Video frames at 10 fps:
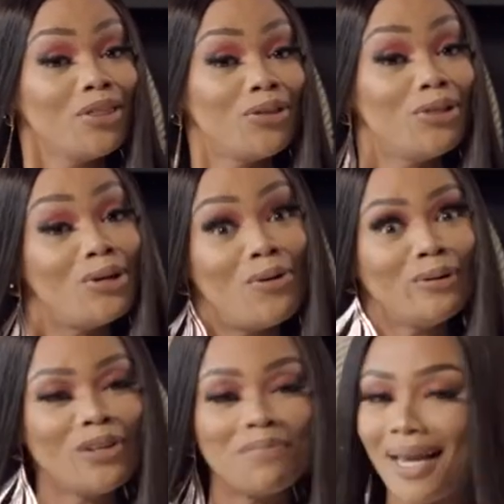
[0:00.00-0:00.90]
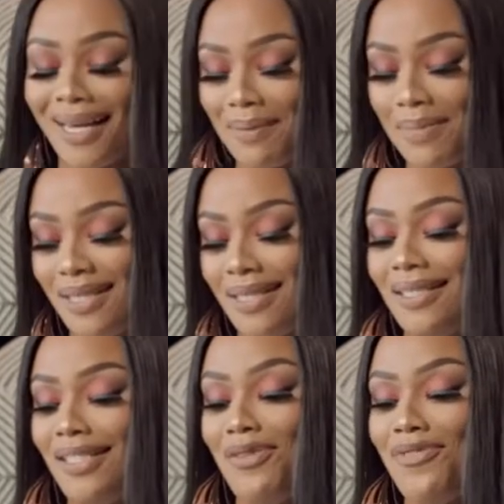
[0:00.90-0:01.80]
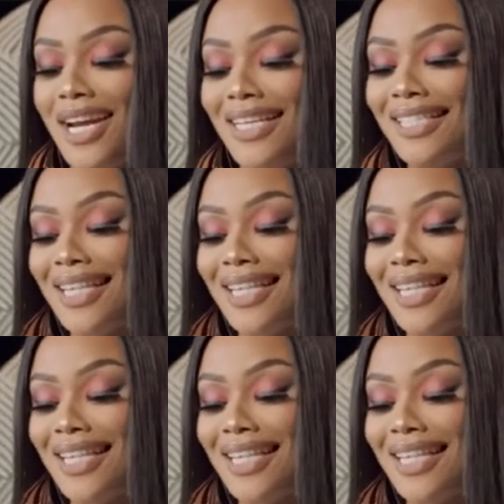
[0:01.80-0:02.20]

through the launch of my MCC range,